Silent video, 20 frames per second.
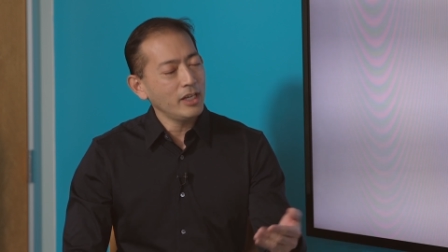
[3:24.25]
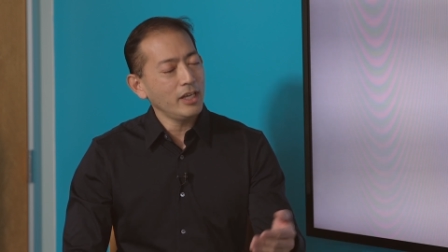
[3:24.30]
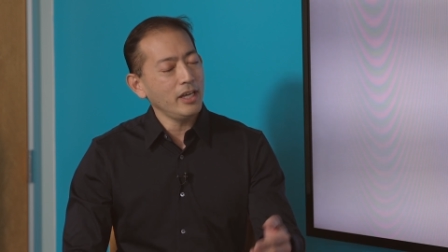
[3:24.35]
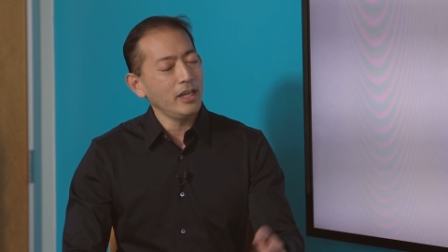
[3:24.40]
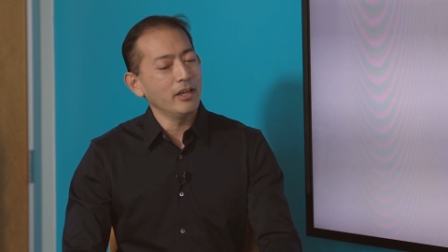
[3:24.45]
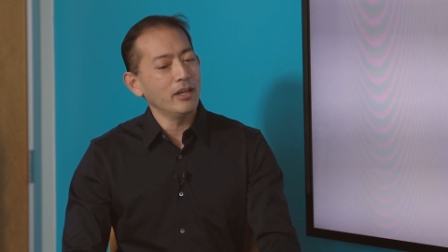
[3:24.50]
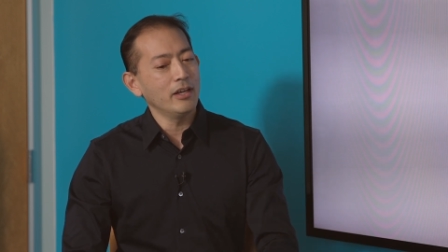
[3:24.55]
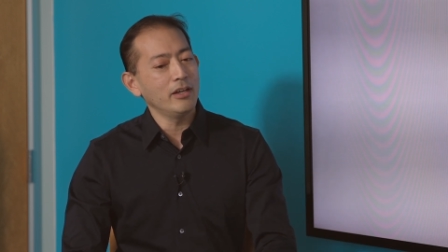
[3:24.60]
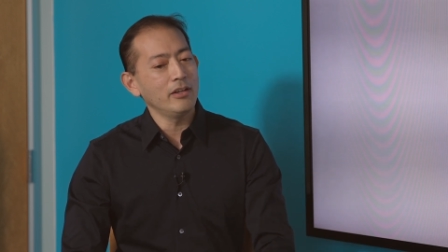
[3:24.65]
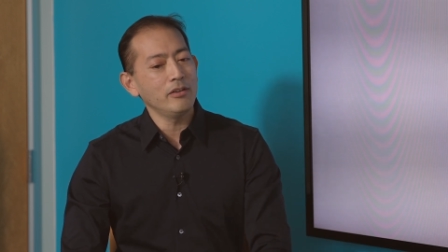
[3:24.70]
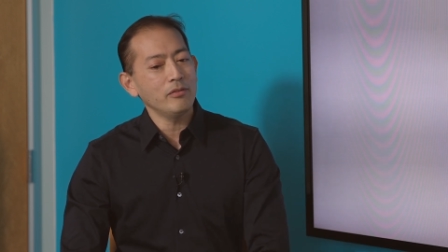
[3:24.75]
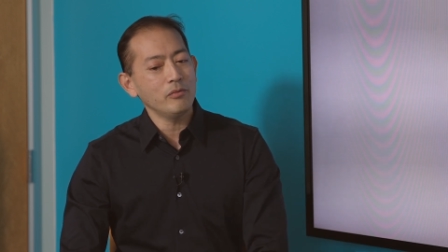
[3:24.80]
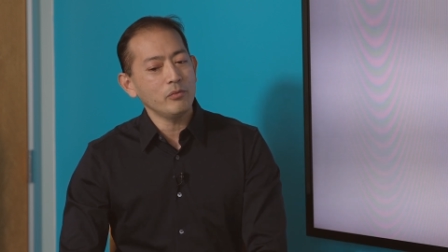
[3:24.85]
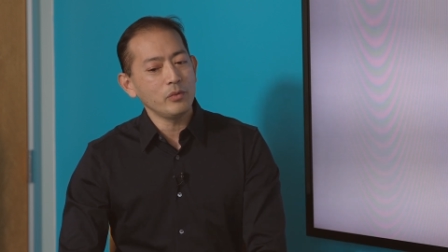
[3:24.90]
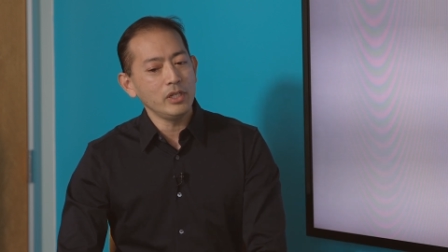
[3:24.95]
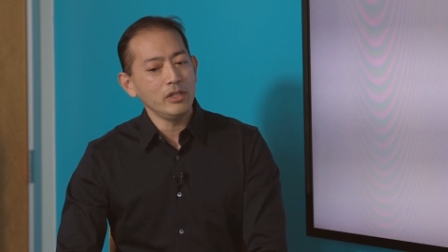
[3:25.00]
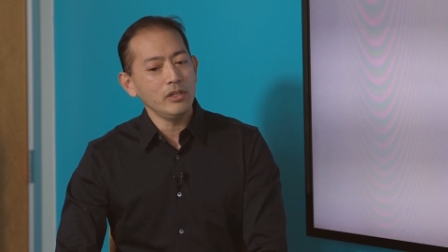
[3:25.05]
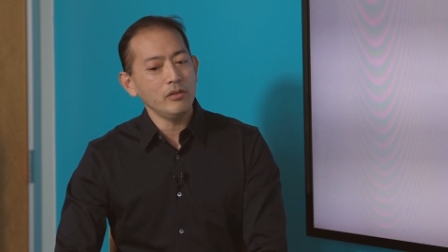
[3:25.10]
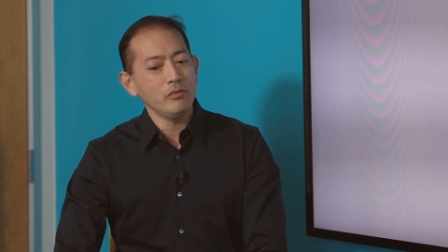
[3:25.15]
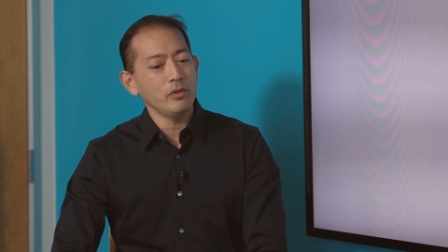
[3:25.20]
and
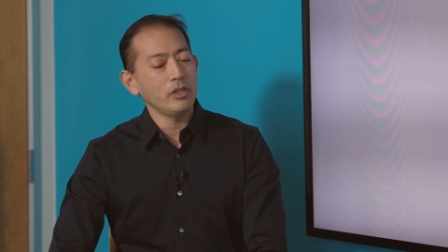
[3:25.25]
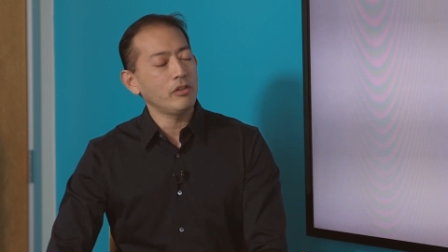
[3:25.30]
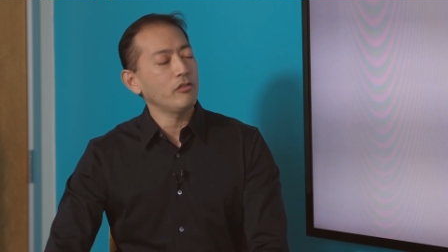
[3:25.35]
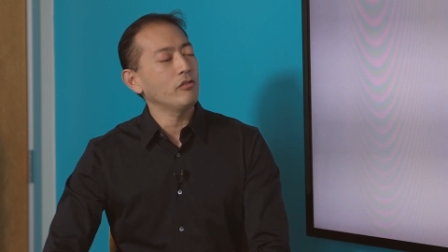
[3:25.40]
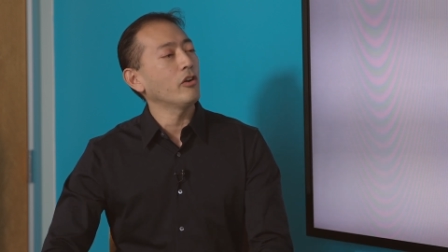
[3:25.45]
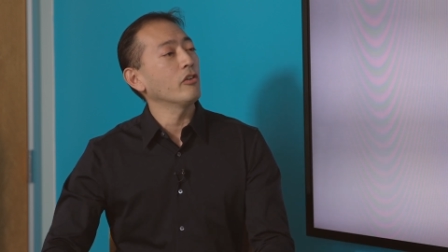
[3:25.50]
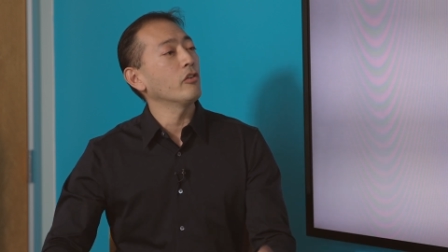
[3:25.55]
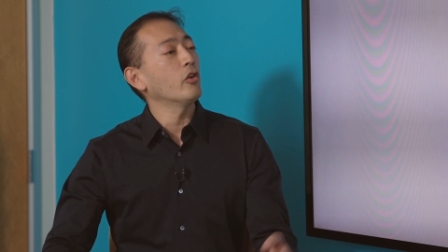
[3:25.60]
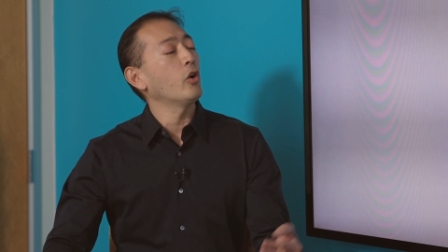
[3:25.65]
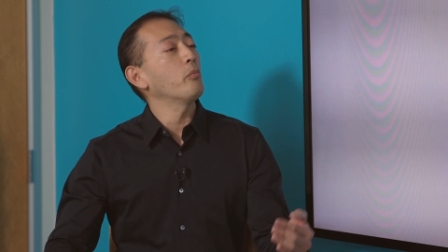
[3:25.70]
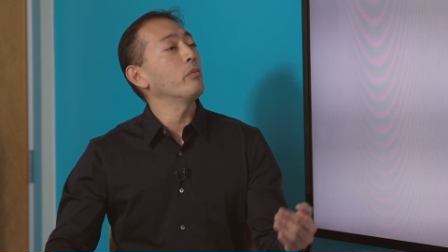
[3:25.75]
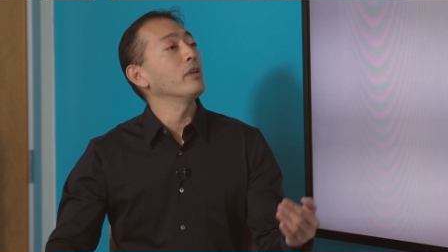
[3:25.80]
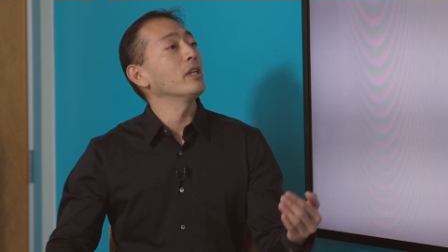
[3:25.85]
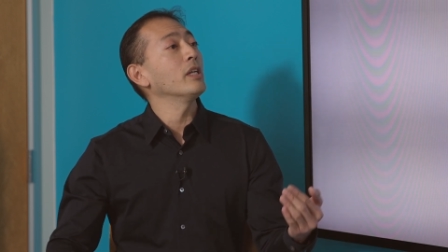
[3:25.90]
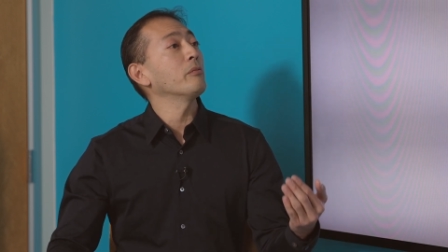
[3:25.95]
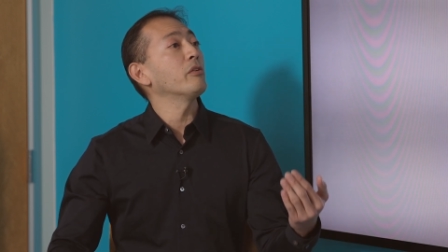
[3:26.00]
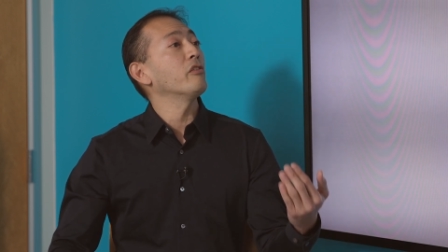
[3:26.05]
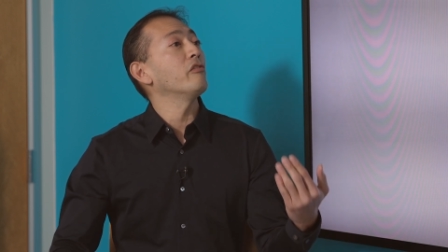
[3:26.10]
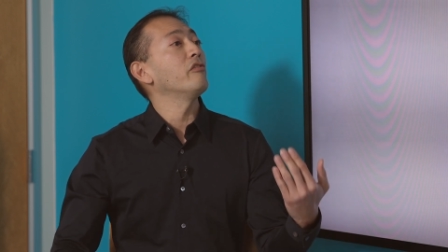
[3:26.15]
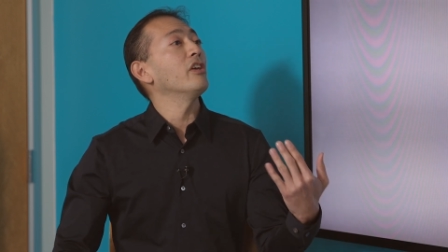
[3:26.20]
we, we started
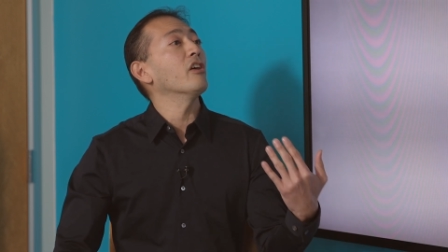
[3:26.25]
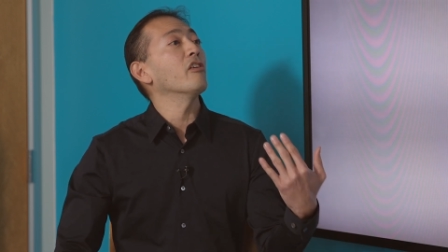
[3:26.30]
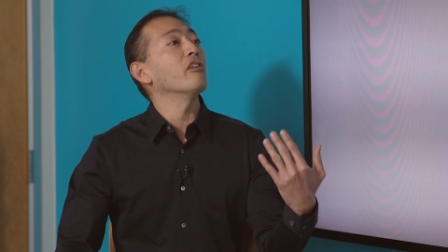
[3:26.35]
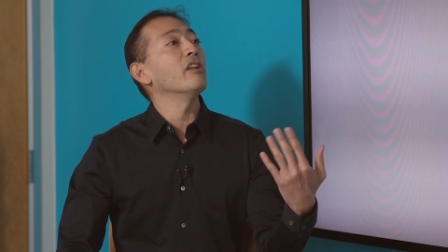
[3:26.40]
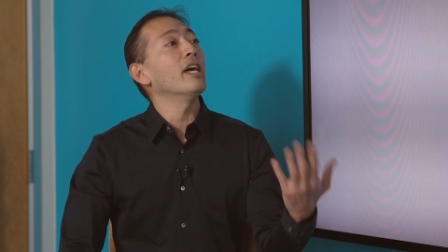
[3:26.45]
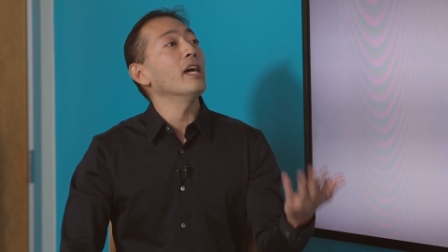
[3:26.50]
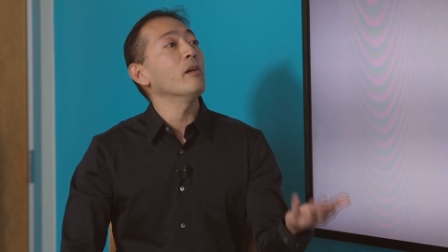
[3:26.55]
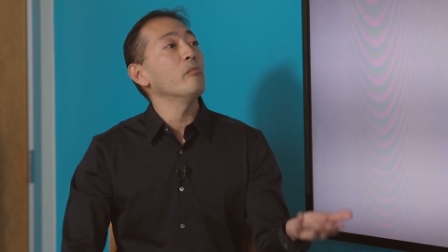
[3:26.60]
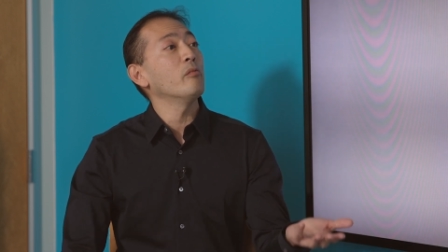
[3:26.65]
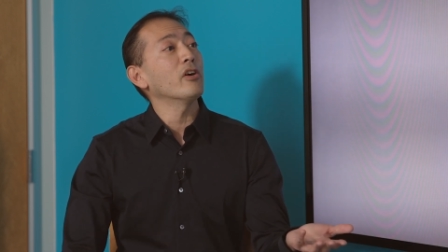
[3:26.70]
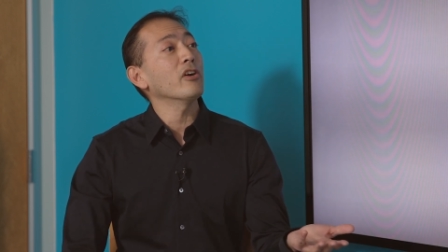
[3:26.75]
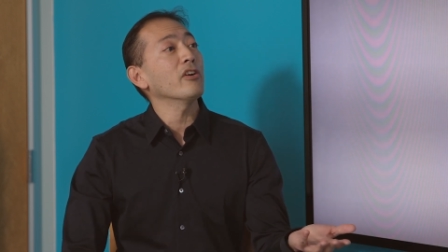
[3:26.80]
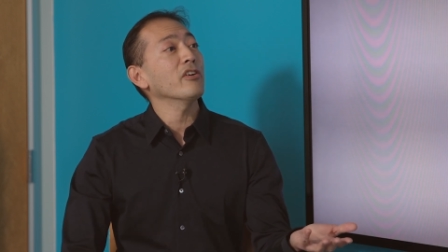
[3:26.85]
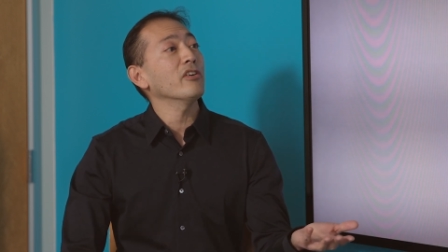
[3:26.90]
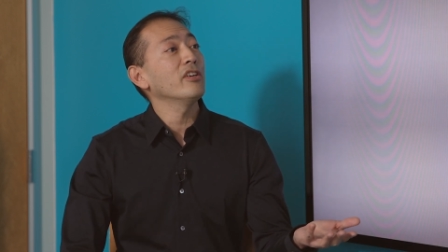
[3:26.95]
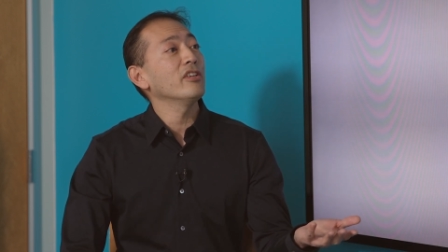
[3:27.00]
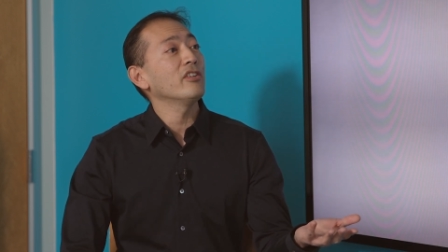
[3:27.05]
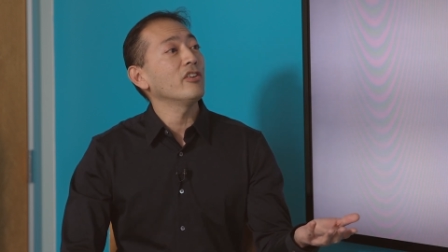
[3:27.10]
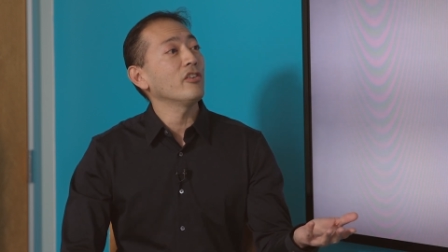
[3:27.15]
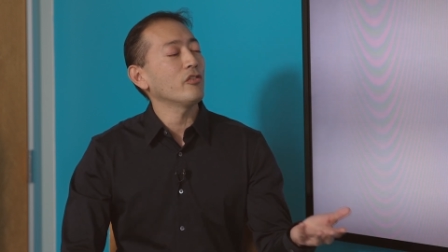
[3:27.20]
opening up to VR and
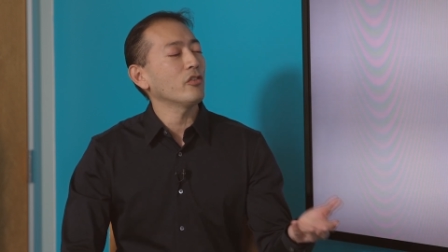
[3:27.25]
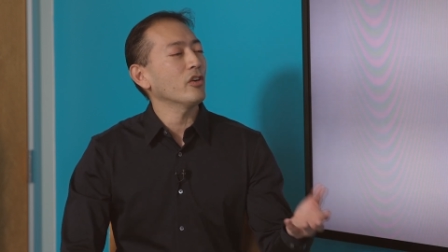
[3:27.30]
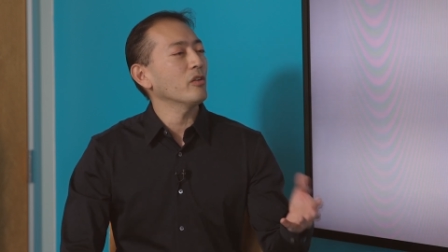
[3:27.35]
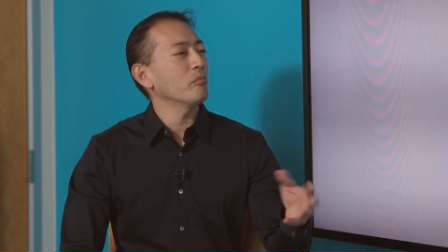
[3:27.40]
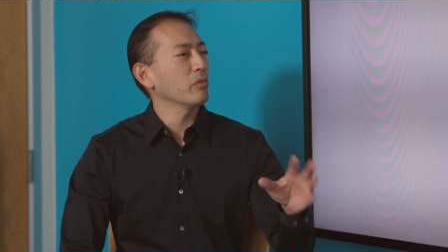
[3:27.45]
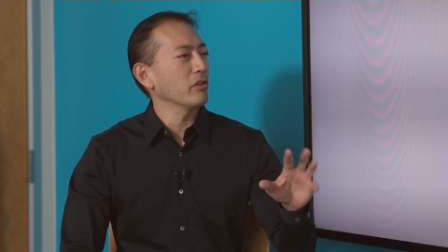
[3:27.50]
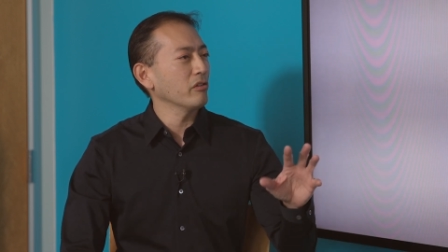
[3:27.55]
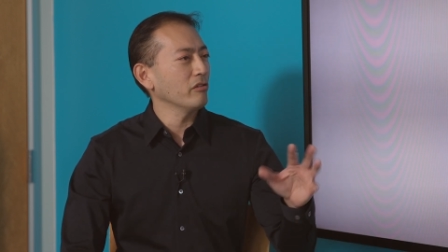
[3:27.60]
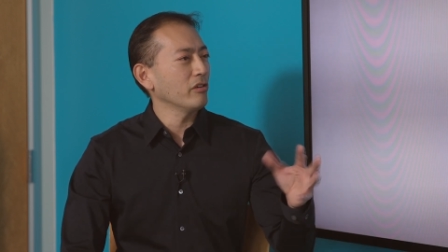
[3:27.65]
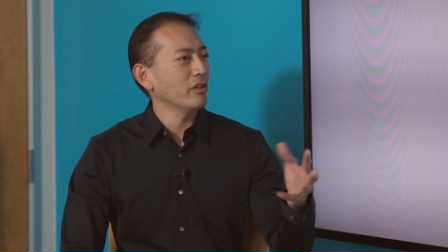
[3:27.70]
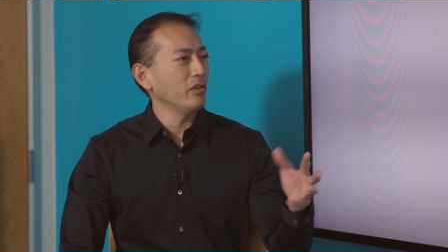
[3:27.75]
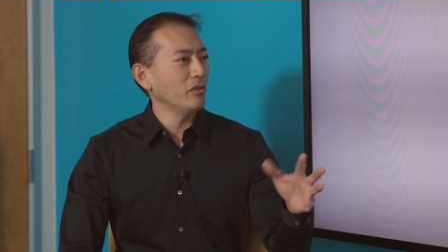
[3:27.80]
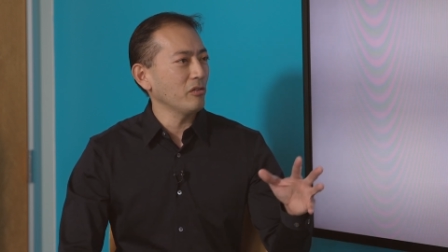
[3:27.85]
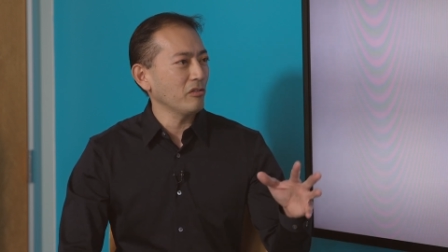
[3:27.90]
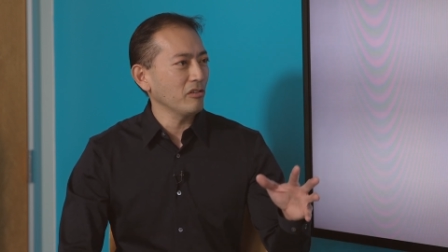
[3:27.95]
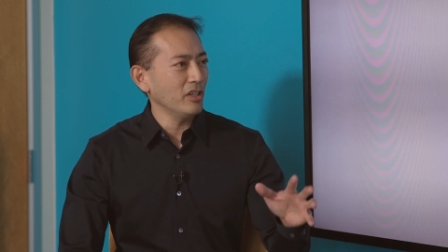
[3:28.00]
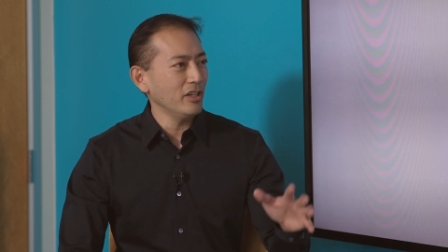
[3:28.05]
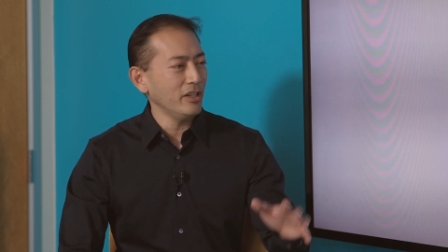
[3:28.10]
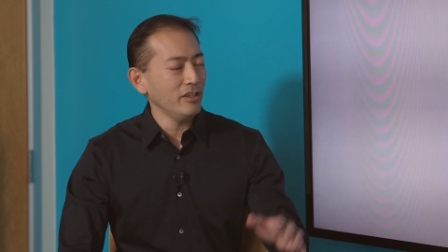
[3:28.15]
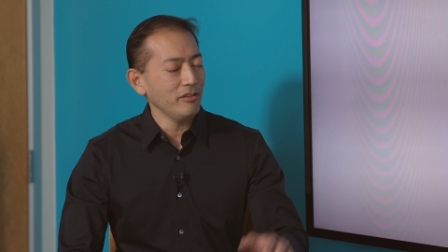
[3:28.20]
MR to start blurring
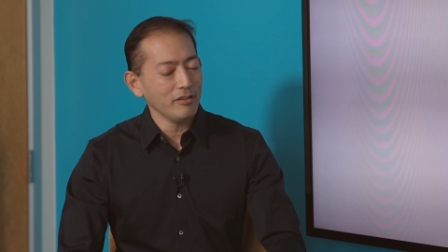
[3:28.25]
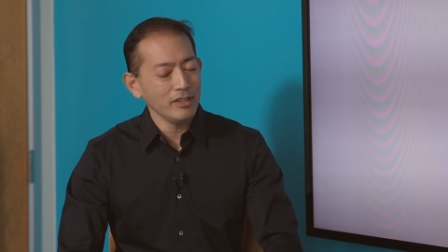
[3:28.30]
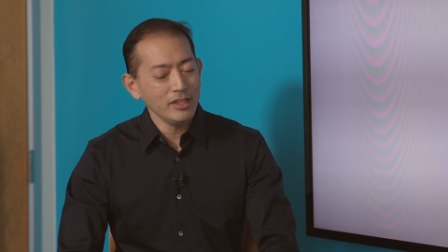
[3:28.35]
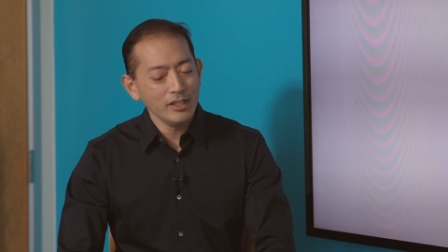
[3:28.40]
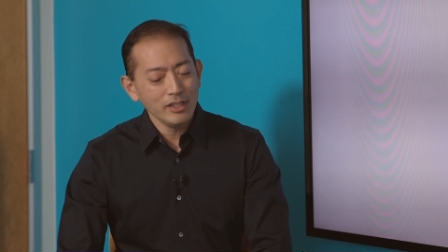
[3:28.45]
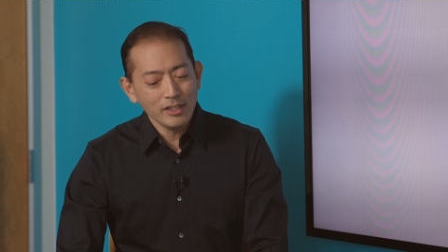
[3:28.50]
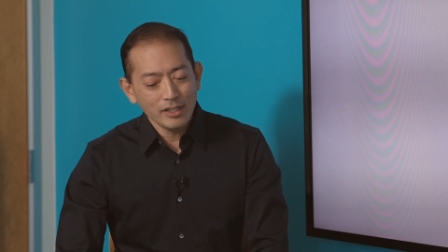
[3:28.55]
those lines.